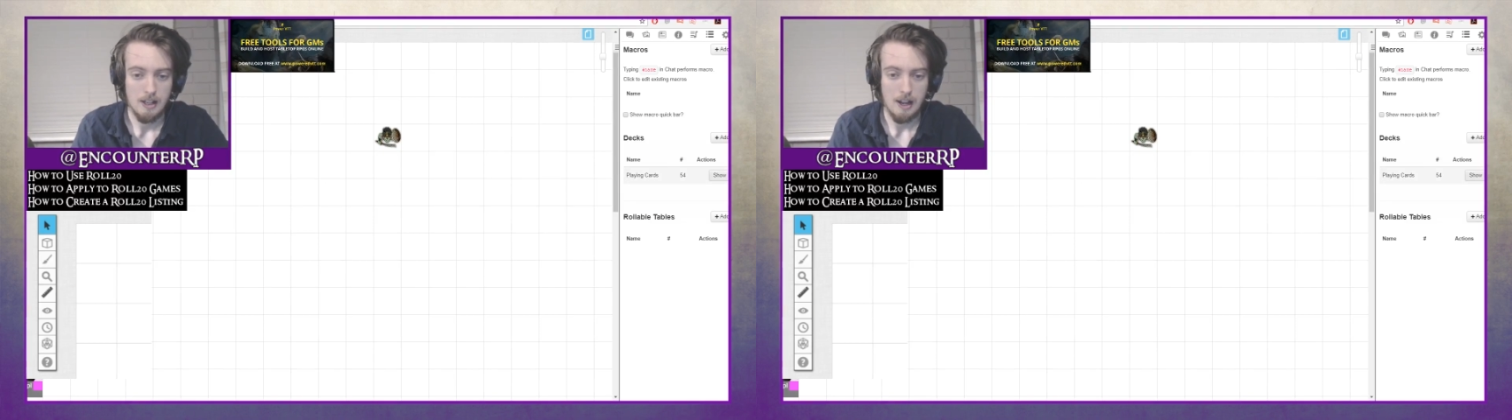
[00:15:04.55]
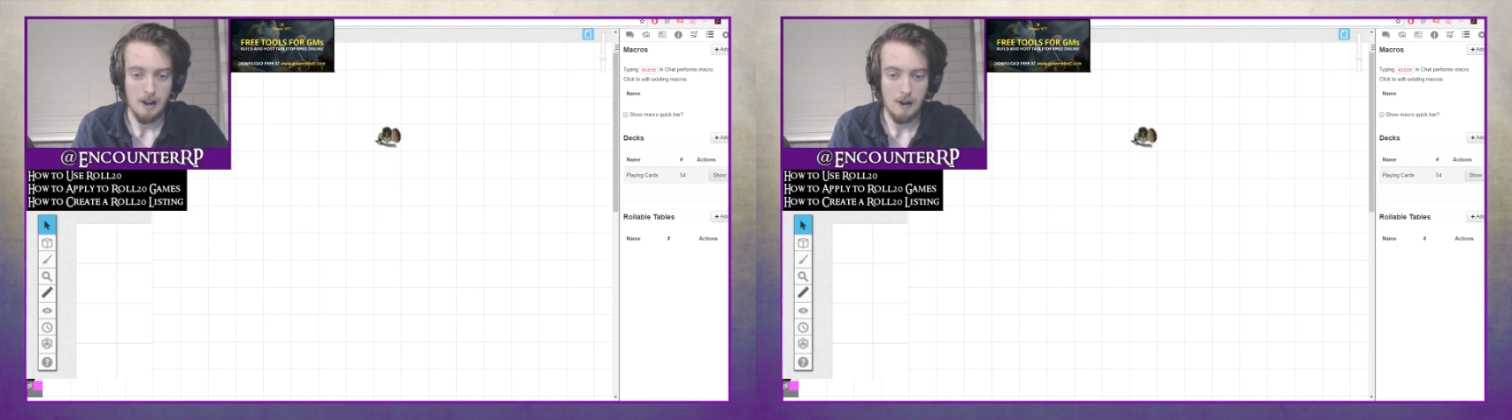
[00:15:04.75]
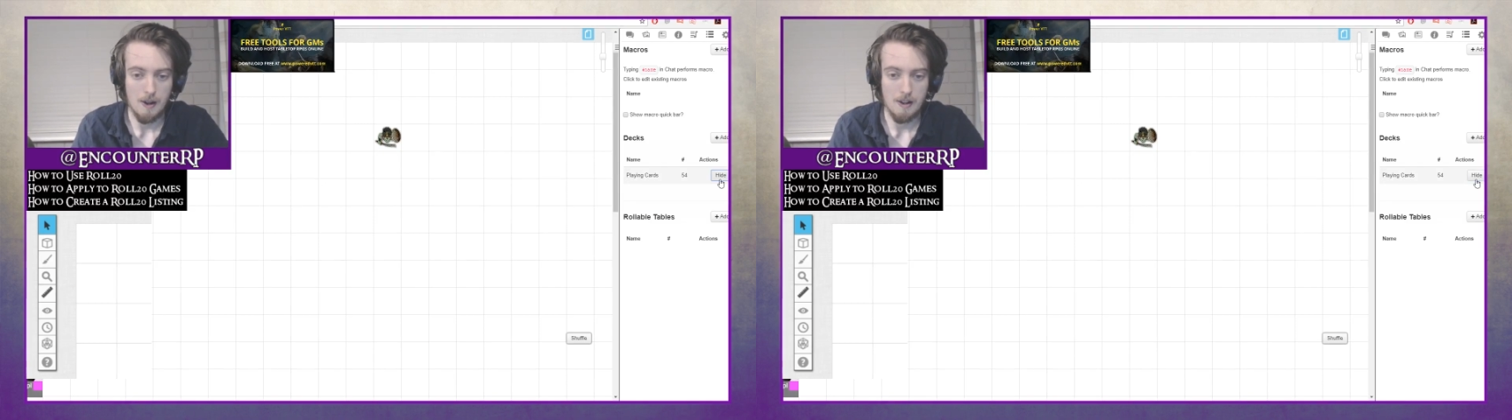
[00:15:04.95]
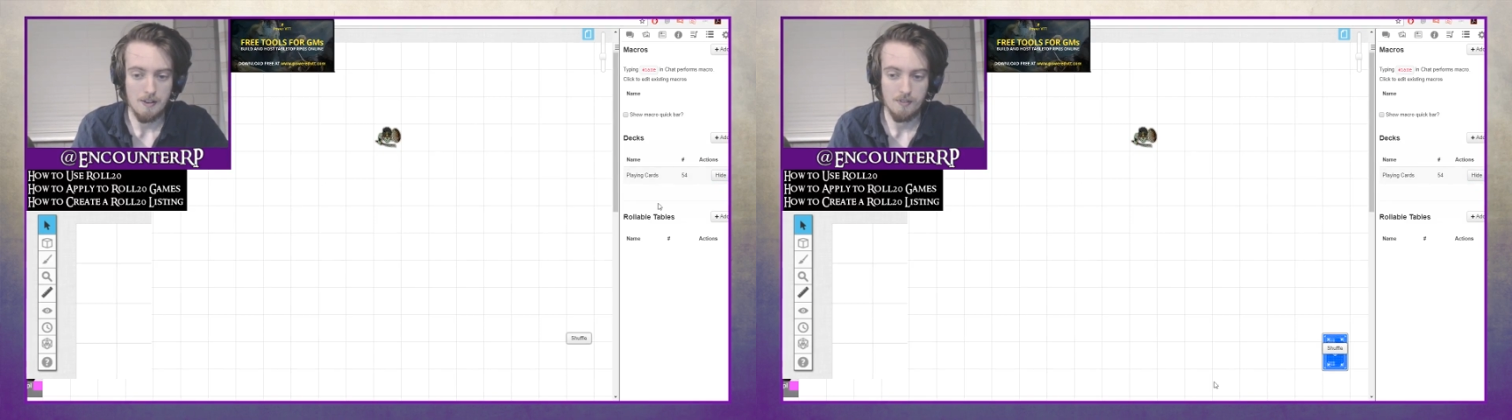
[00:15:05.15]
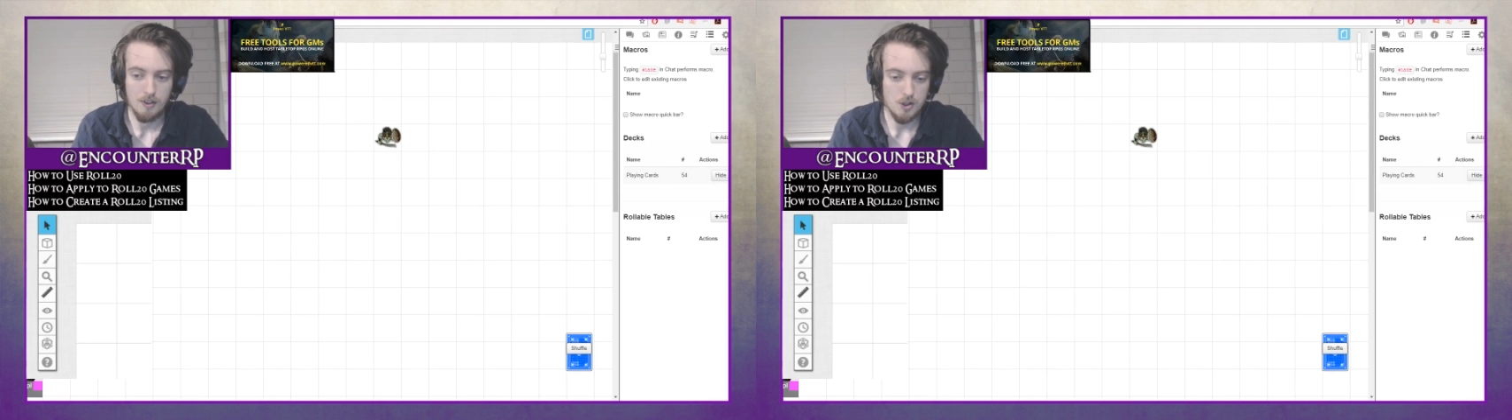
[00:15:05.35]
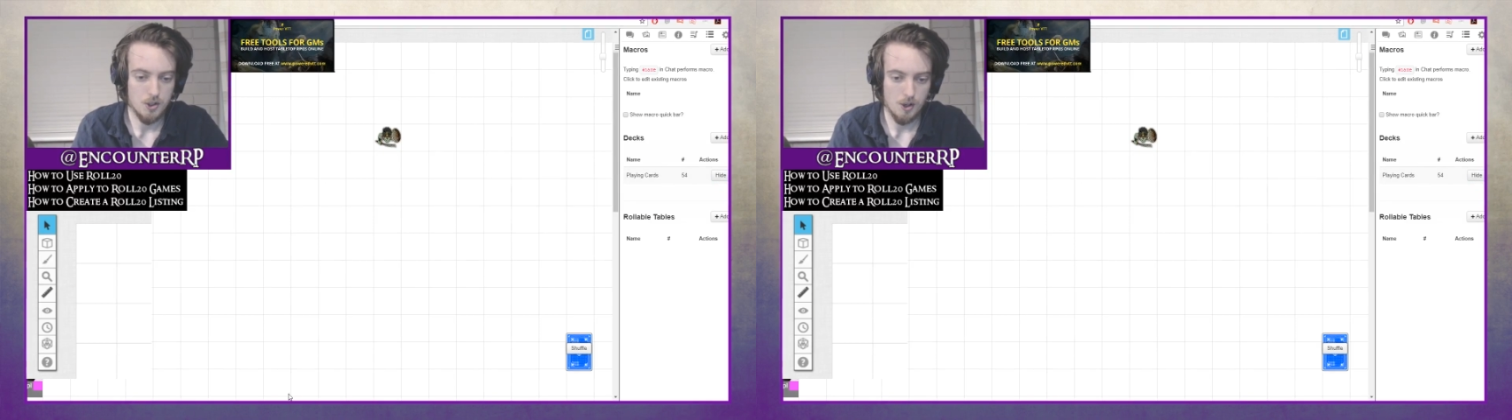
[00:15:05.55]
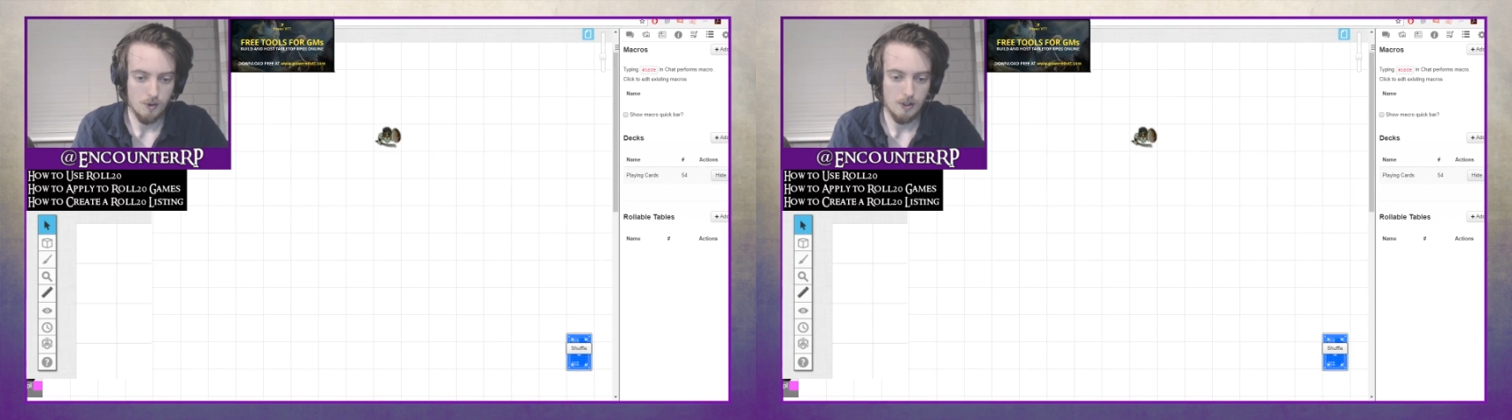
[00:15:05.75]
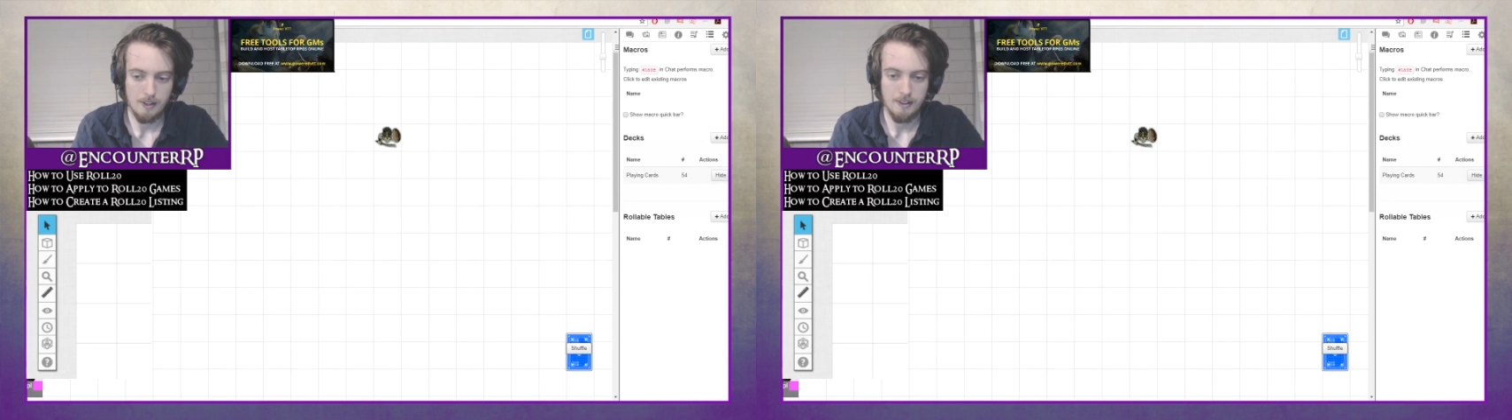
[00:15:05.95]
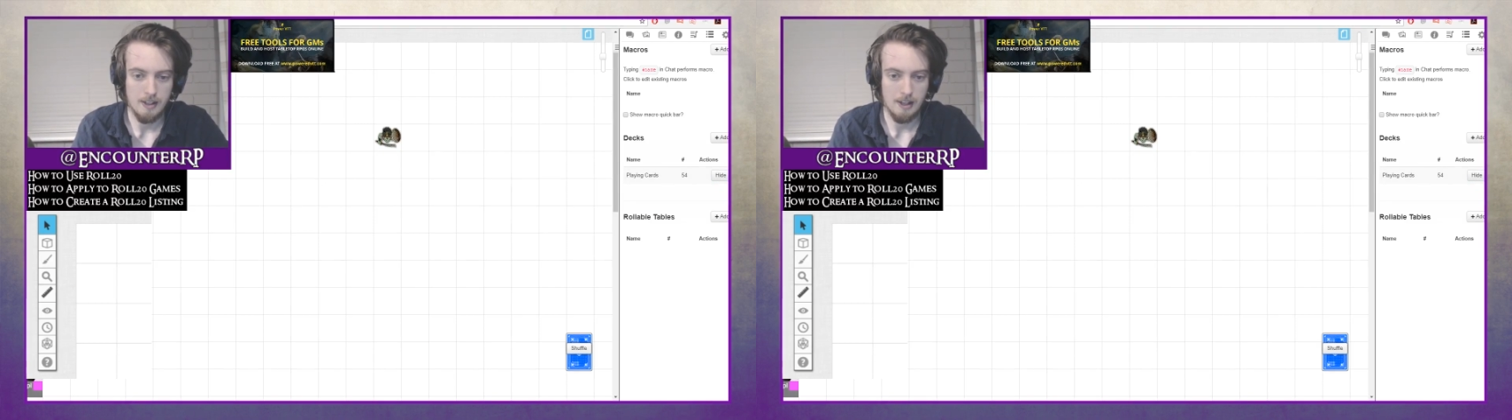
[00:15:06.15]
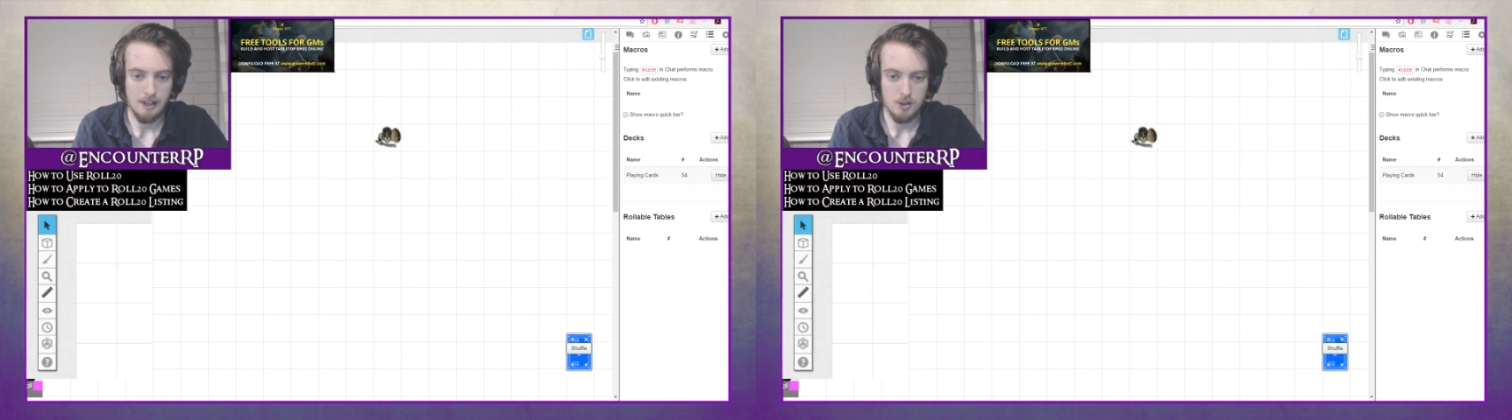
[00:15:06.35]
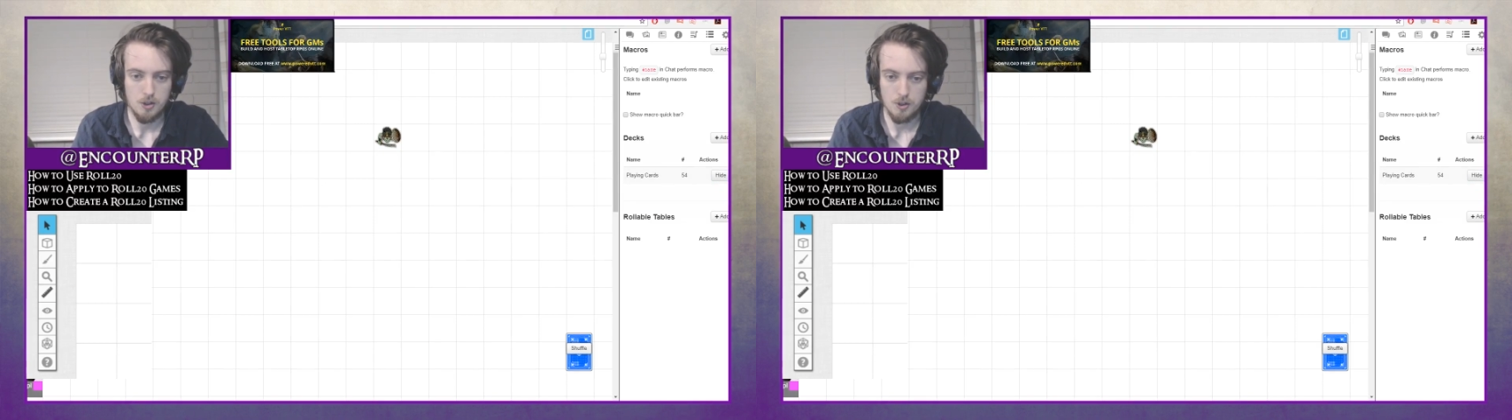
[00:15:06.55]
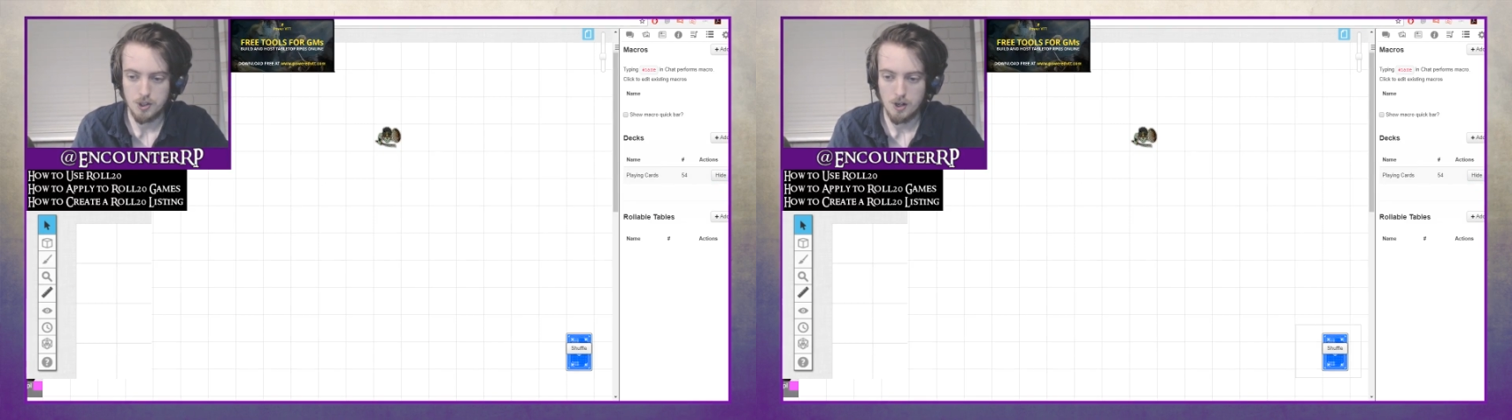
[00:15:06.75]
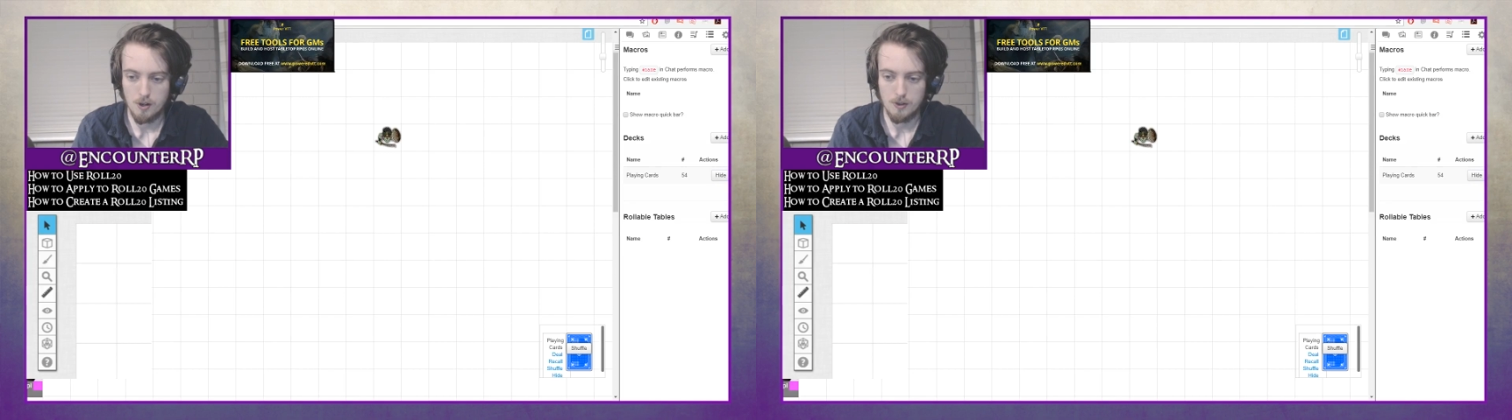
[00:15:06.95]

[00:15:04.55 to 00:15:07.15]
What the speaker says: If I show that there, that should show,